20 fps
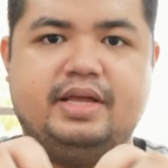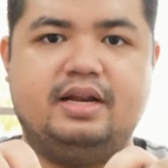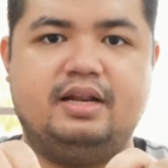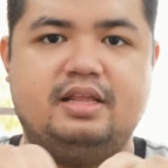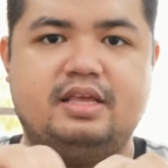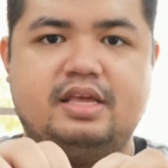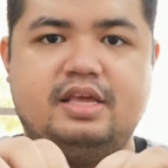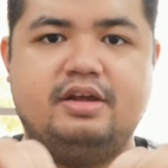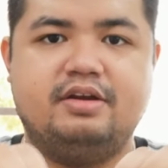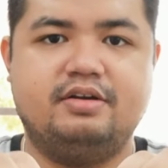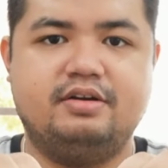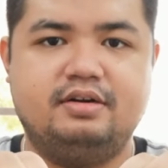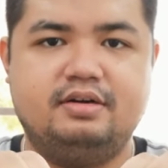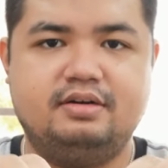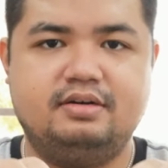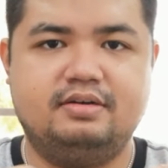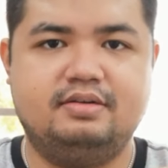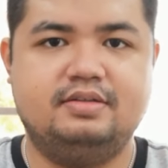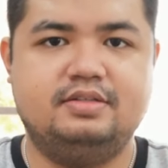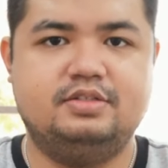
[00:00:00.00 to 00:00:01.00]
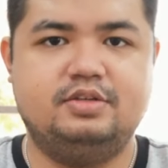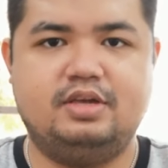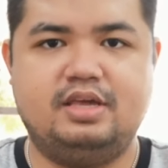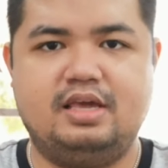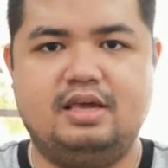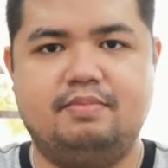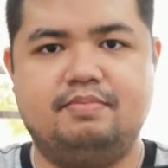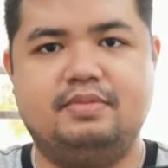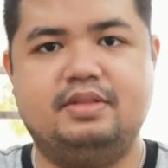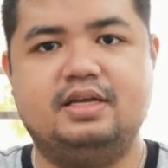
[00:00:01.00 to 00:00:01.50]
metal here to
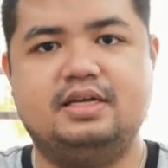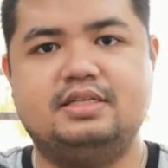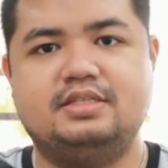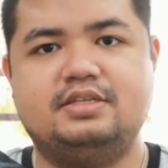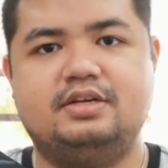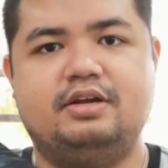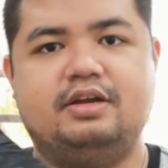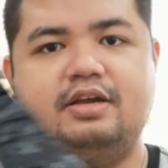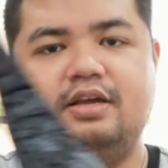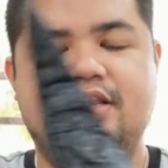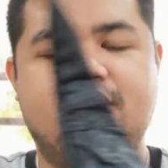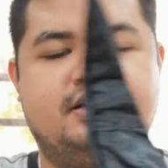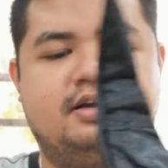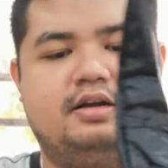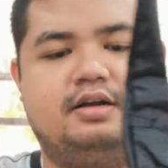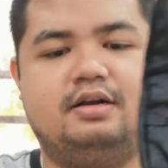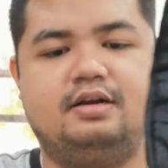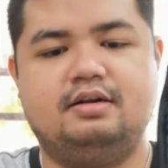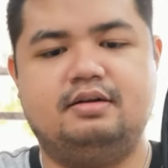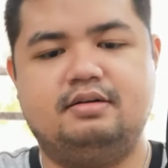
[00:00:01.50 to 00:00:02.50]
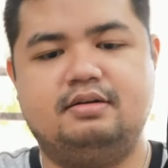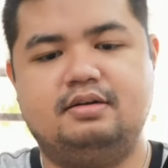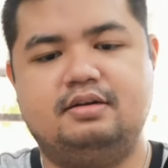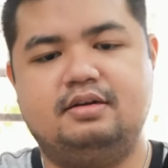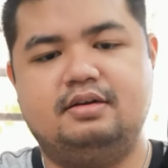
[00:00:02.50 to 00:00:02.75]
keep the circular,